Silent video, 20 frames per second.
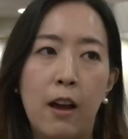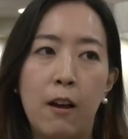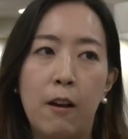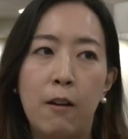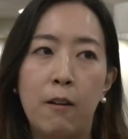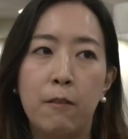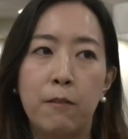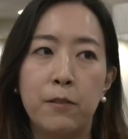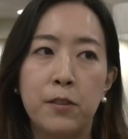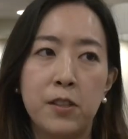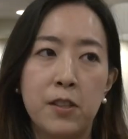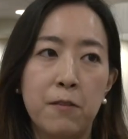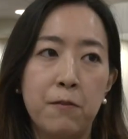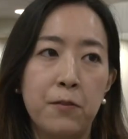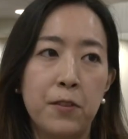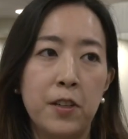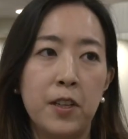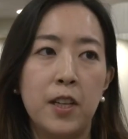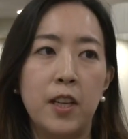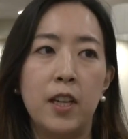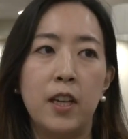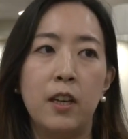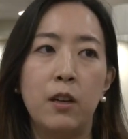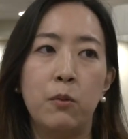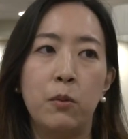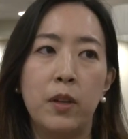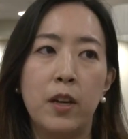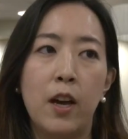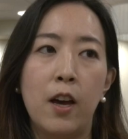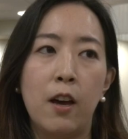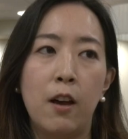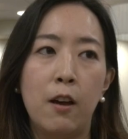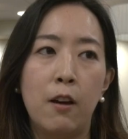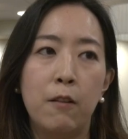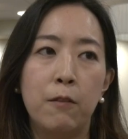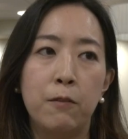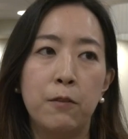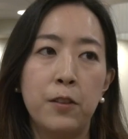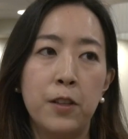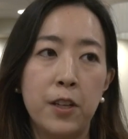have symphony, we
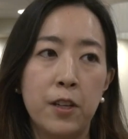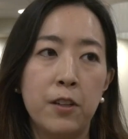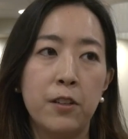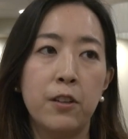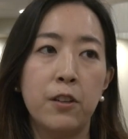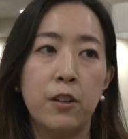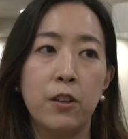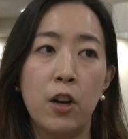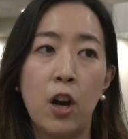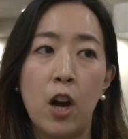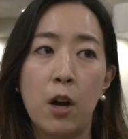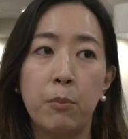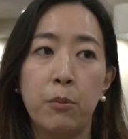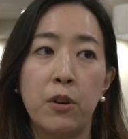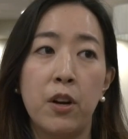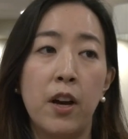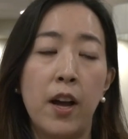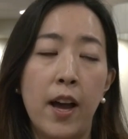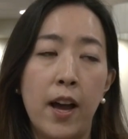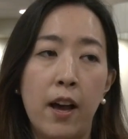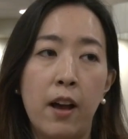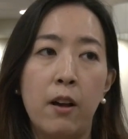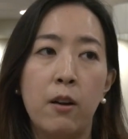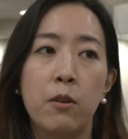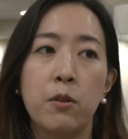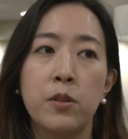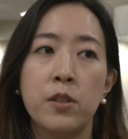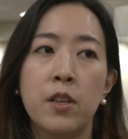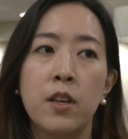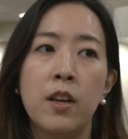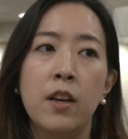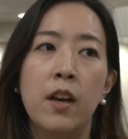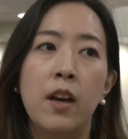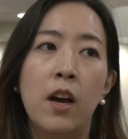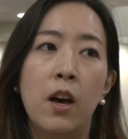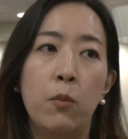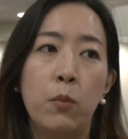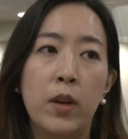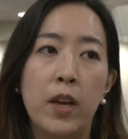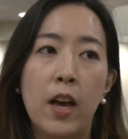have theater, opera house,
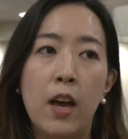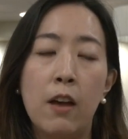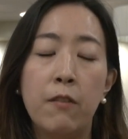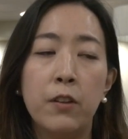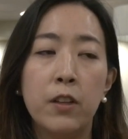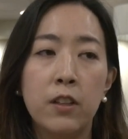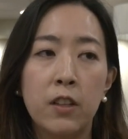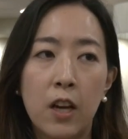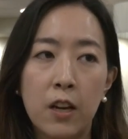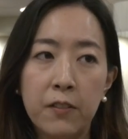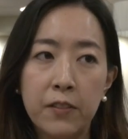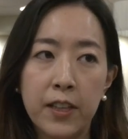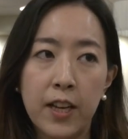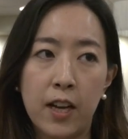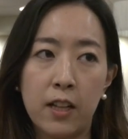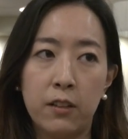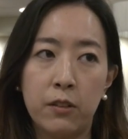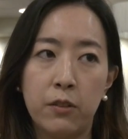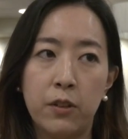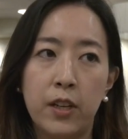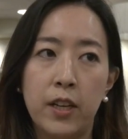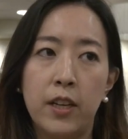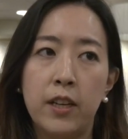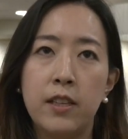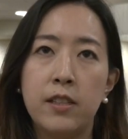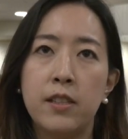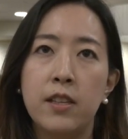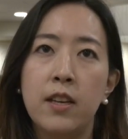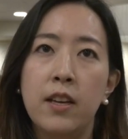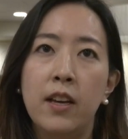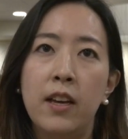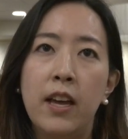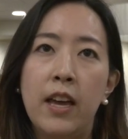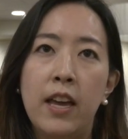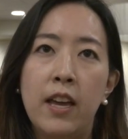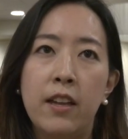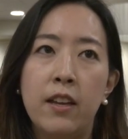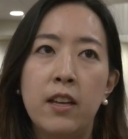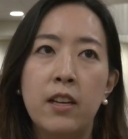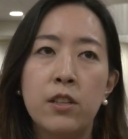we have a lot of galleries,
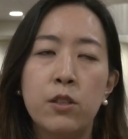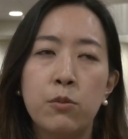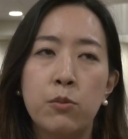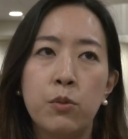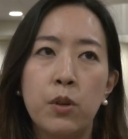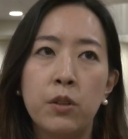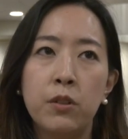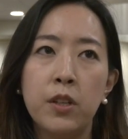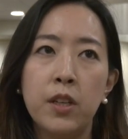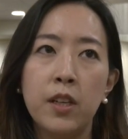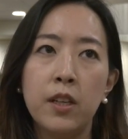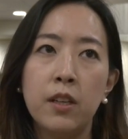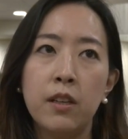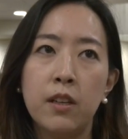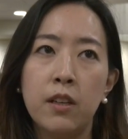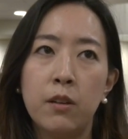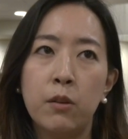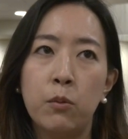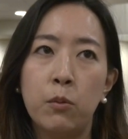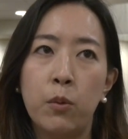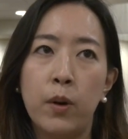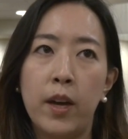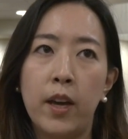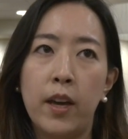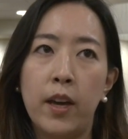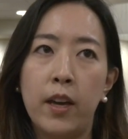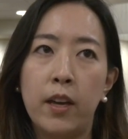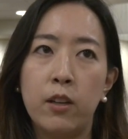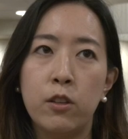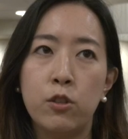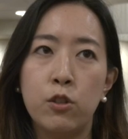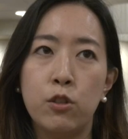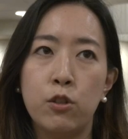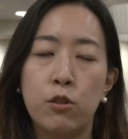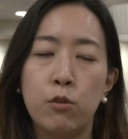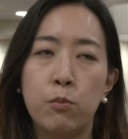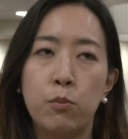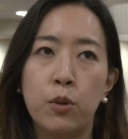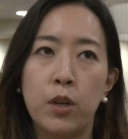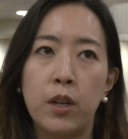and it's really a way
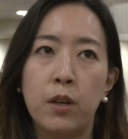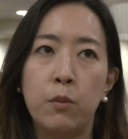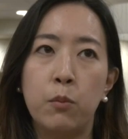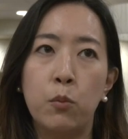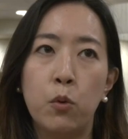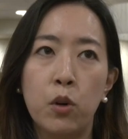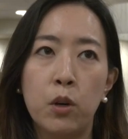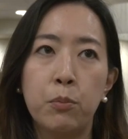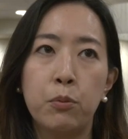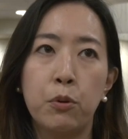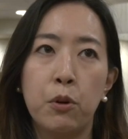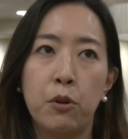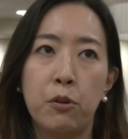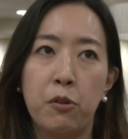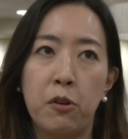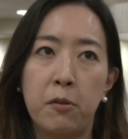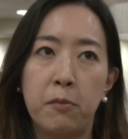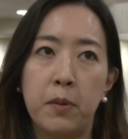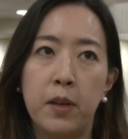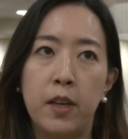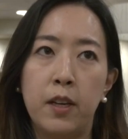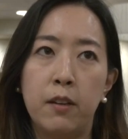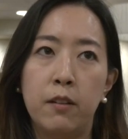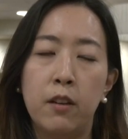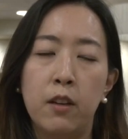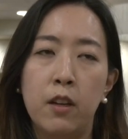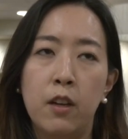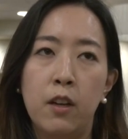to bring more programming